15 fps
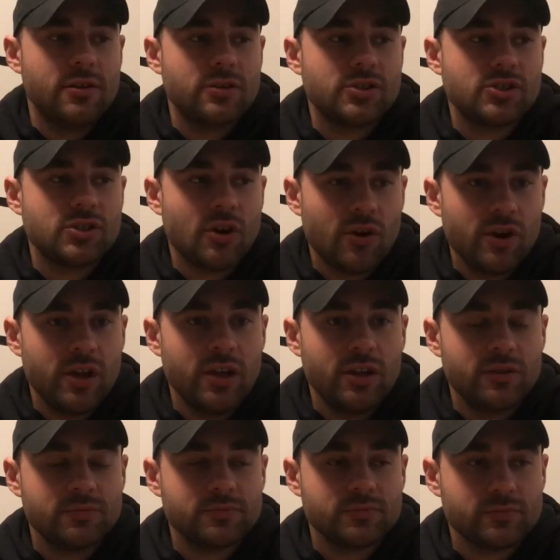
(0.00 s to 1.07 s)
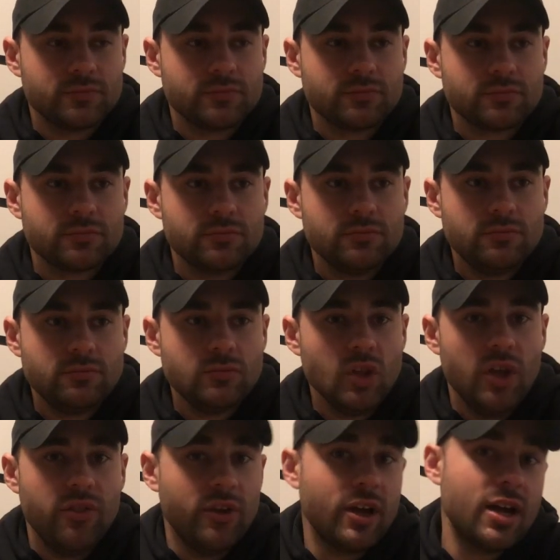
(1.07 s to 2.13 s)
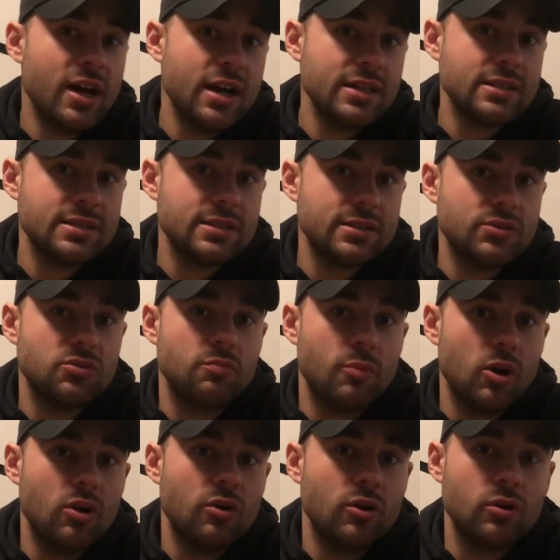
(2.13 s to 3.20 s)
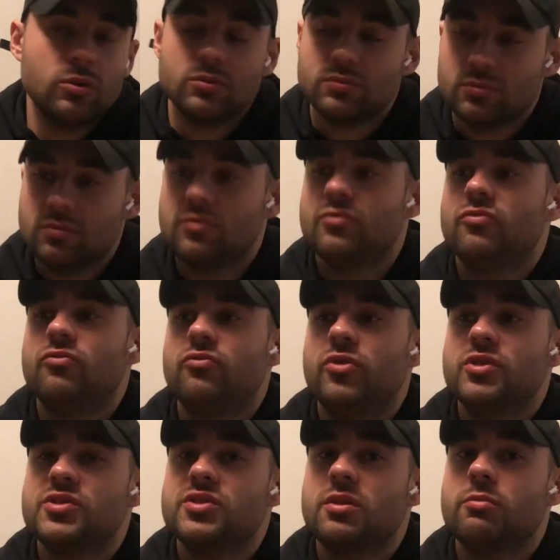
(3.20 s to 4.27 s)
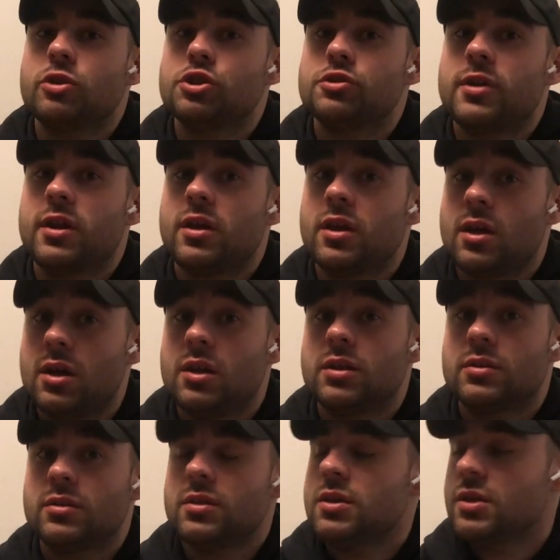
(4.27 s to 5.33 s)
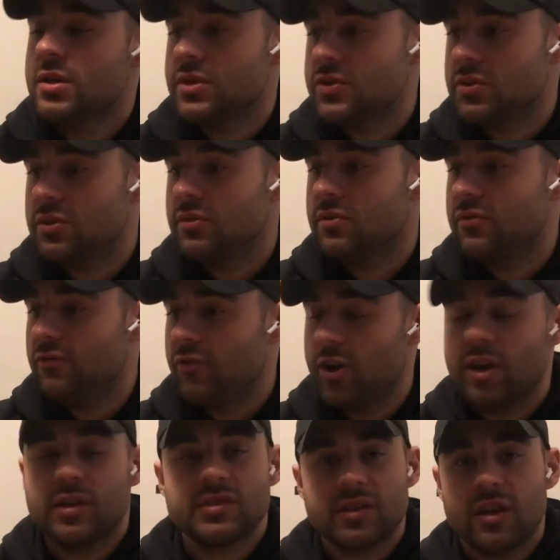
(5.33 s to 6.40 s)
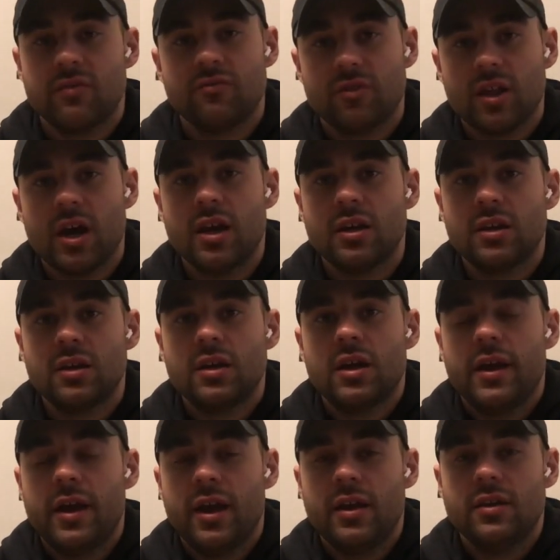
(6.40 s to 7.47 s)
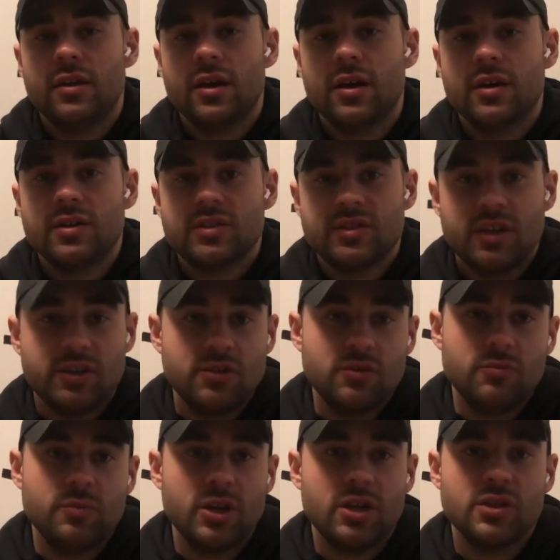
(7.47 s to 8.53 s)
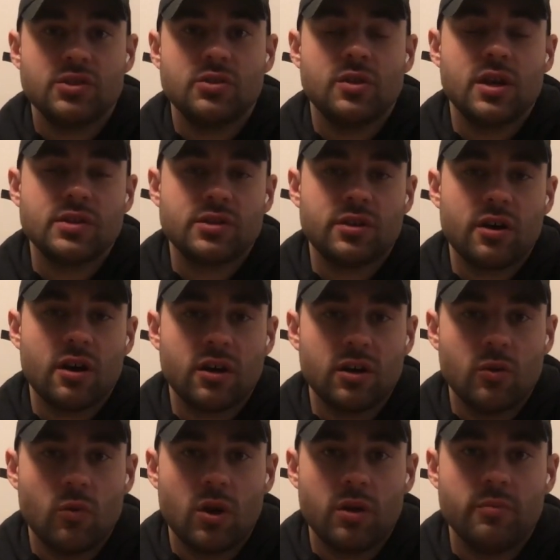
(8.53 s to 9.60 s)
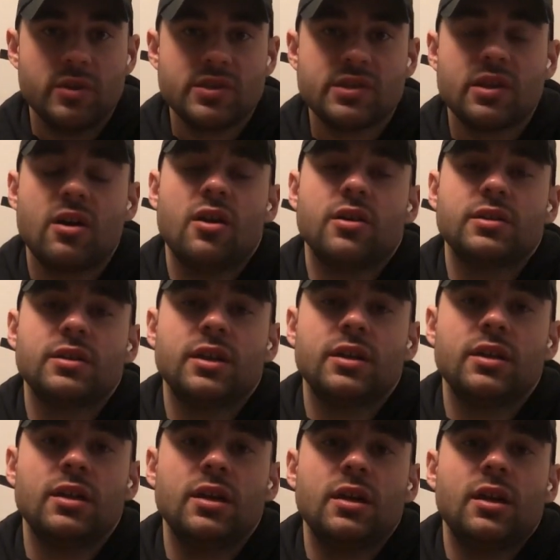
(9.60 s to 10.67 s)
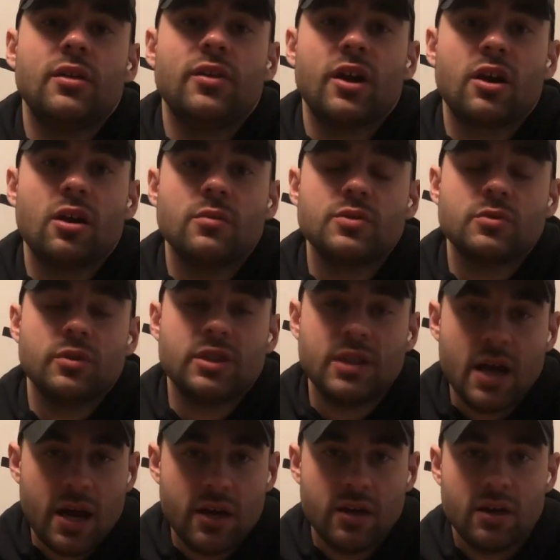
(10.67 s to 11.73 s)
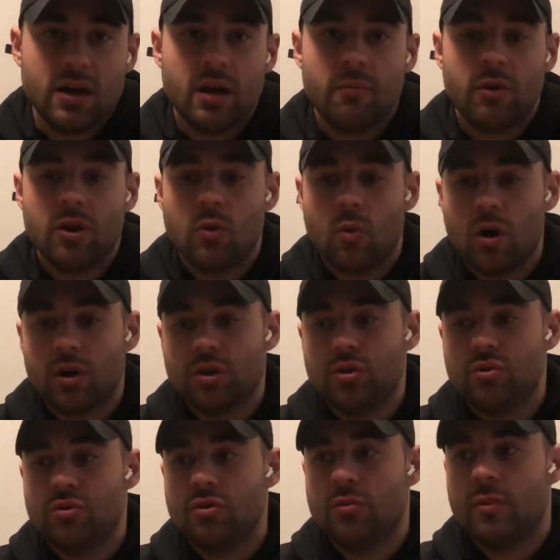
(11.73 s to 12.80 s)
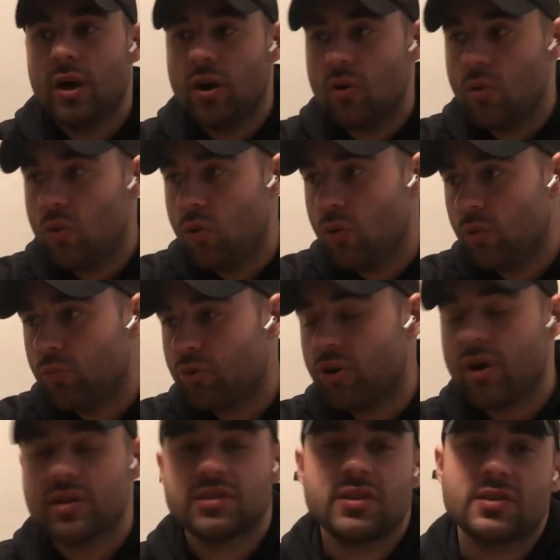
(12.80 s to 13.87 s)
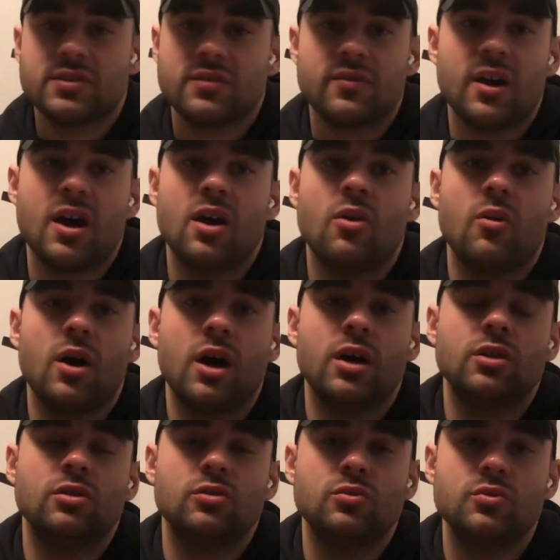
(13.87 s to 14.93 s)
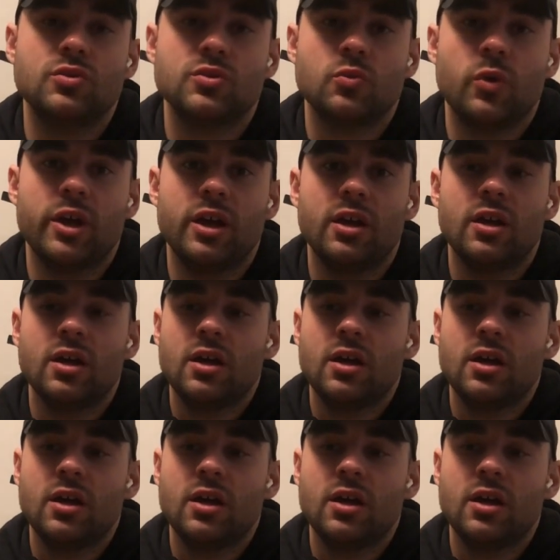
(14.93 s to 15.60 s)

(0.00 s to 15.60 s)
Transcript: starting the cut tomorrow, the summer shredding cut. So very excited for that, and stay tuned, because you guys are not going to want to miss the content that comes with that. I'm going to walk you through my whole process of how I lose weight